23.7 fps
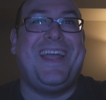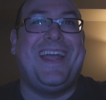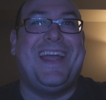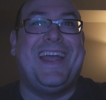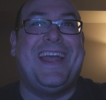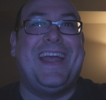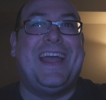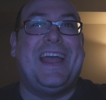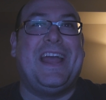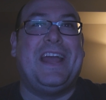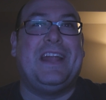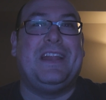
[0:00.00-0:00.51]

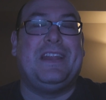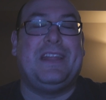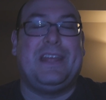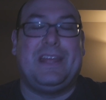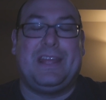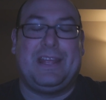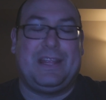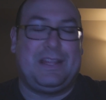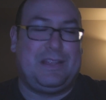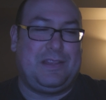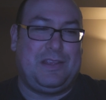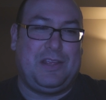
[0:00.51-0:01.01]
and
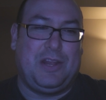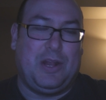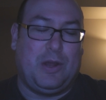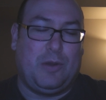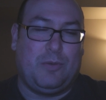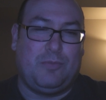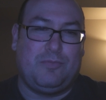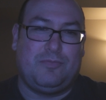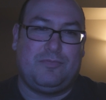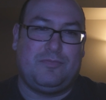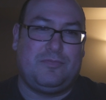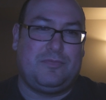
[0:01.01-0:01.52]
you
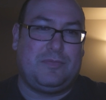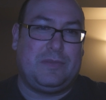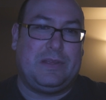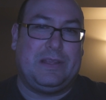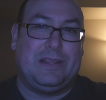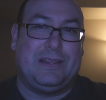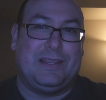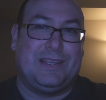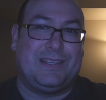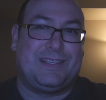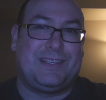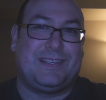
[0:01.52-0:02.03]
know,
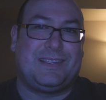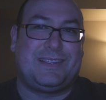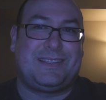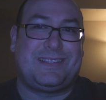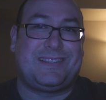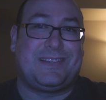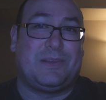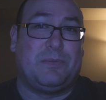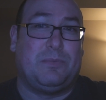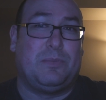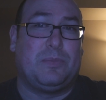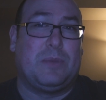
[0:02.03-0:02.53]
this is
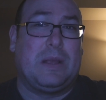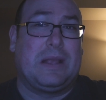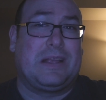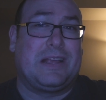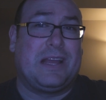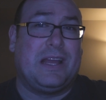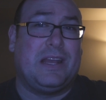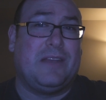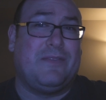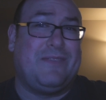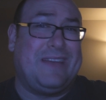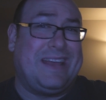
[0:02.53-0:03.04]
some
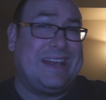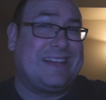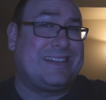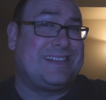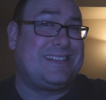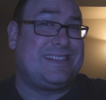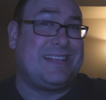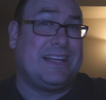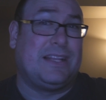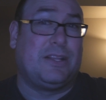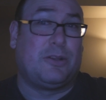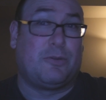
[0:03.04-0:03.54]
kind of
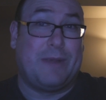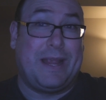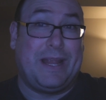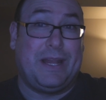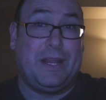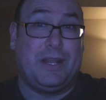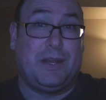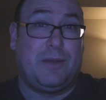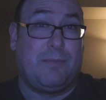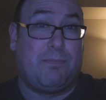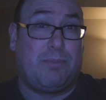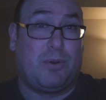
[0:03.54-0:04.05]

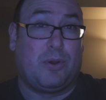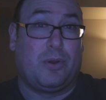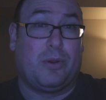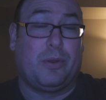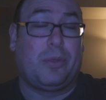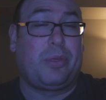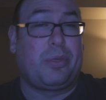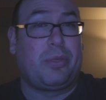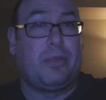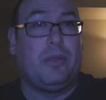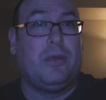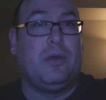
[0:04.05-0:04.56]
accelerated
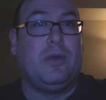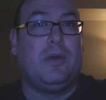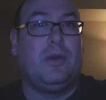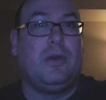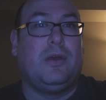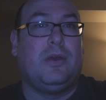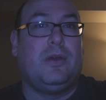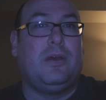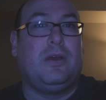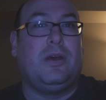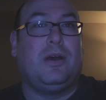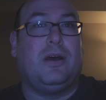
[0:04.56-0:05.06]
birth.
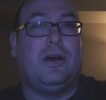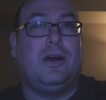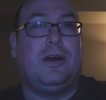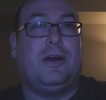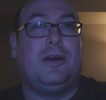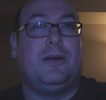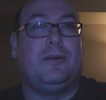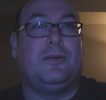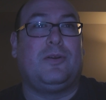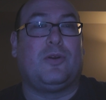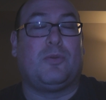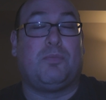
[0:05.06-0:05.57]

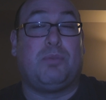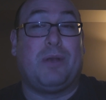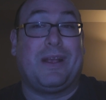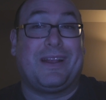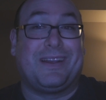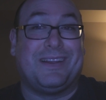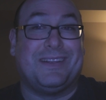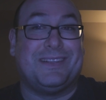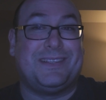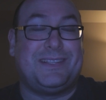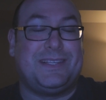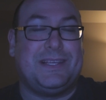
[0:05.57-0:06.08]
Uh, or
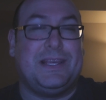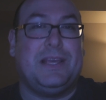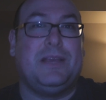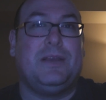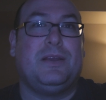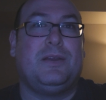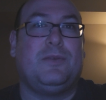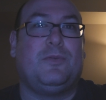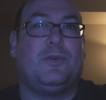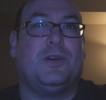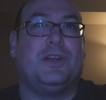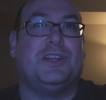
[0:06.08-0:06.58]
pregnancy,
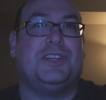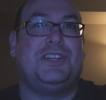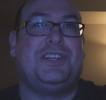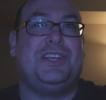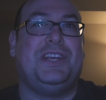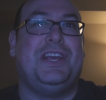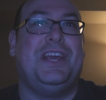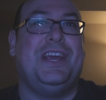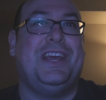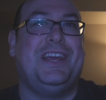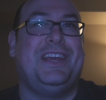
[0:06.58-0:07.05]
where she